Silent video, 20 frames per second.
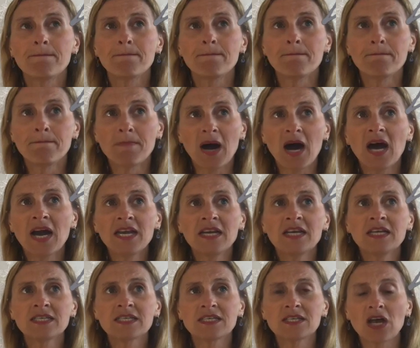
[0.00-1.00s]

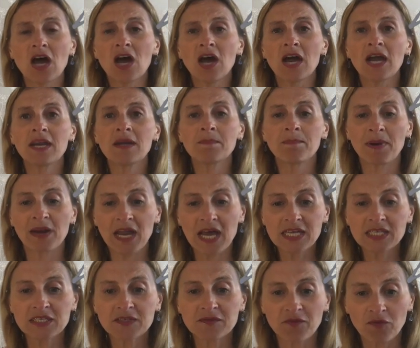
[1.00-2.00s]
Minus 9
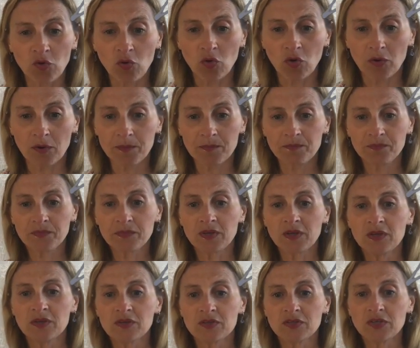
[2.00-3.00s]
plus 4.
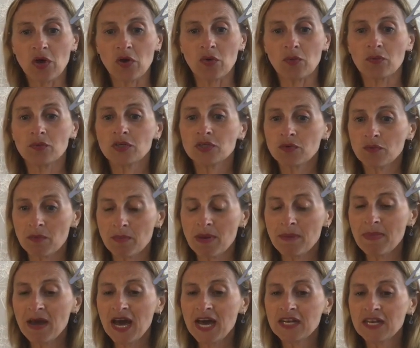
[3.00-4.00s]
So, do you
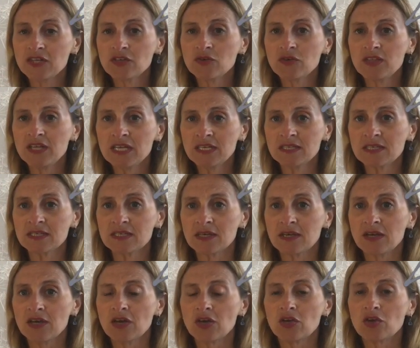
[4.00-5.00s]
remember how to do this?
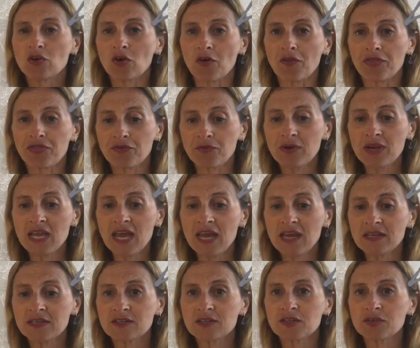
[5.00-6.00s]
You got
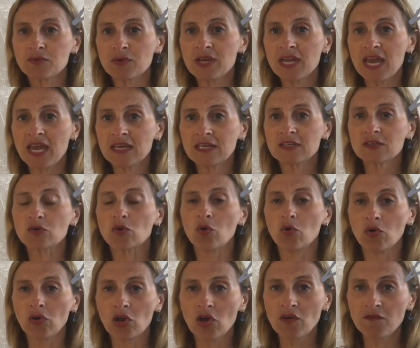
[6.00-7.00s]
3x
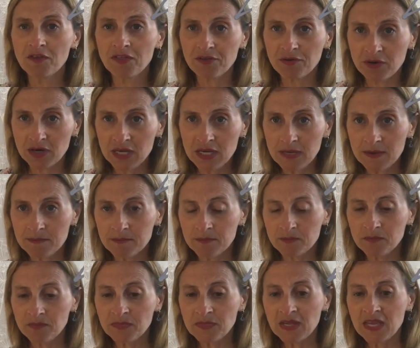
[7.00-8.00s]
all over 3,
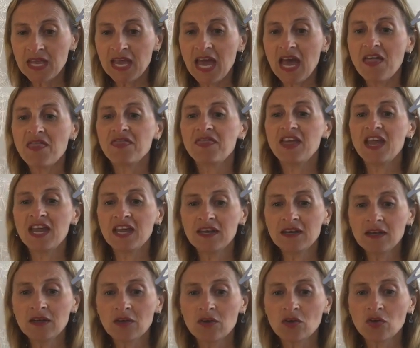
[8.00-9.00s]
and then
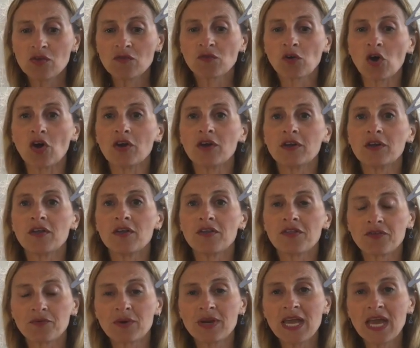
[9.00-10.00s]
you've got
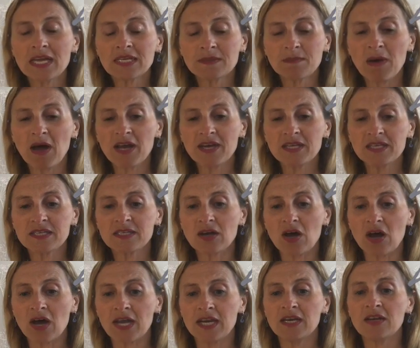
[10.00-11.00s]
3x minus
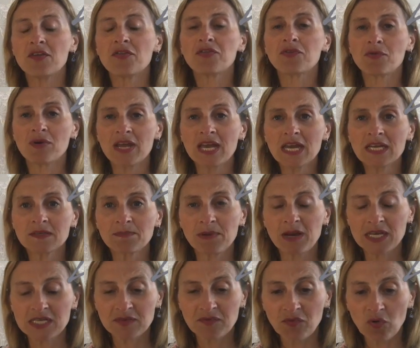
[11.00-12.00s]
9, 3x
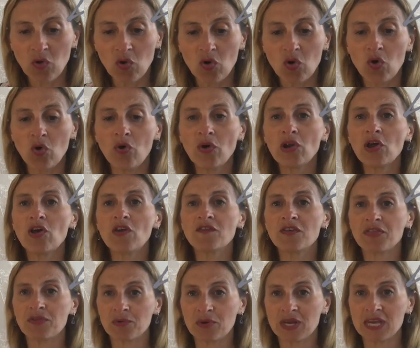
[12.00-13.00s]
plus 4 all over
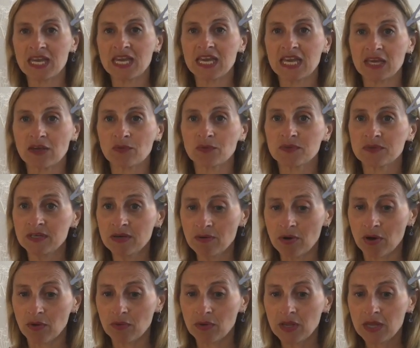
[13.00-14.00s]
3 equals
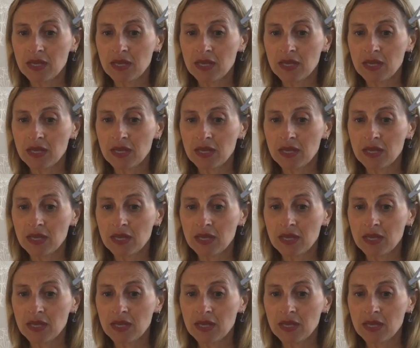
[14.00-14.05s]
0.